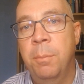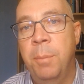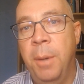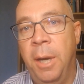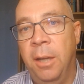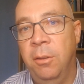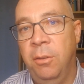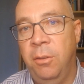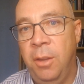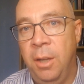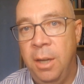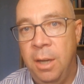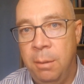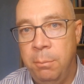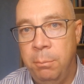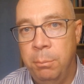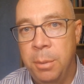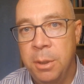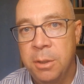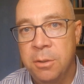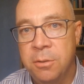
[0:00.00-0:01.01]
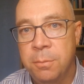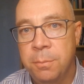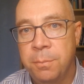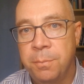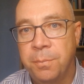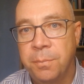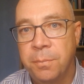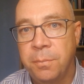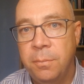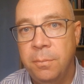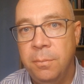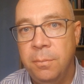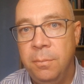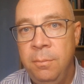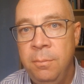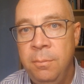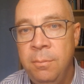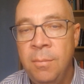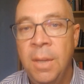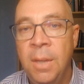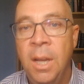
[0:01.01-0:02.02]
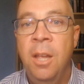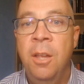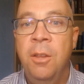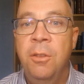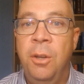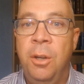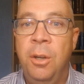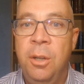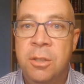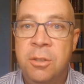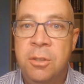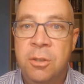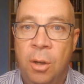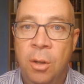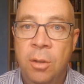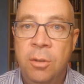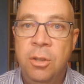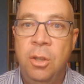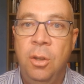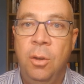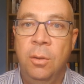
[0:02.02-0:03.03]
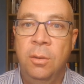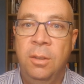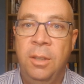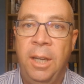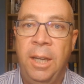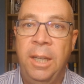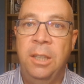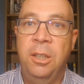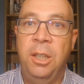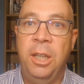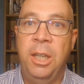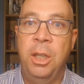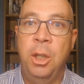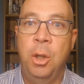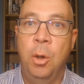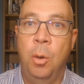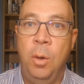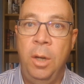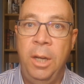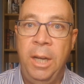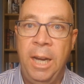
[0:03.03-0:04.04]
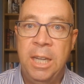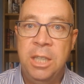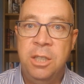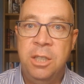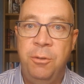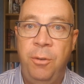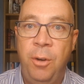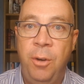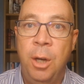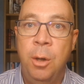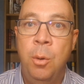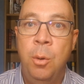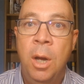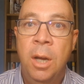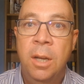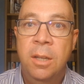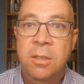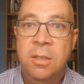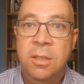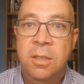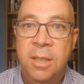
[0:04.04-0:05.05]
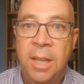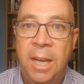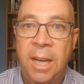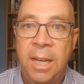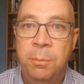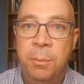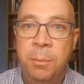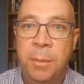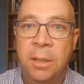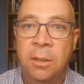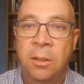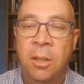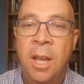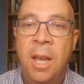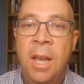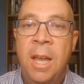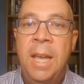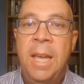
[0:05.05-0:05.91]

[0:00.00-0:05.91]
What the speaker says: about the numbers. The results contained in your cash flow statement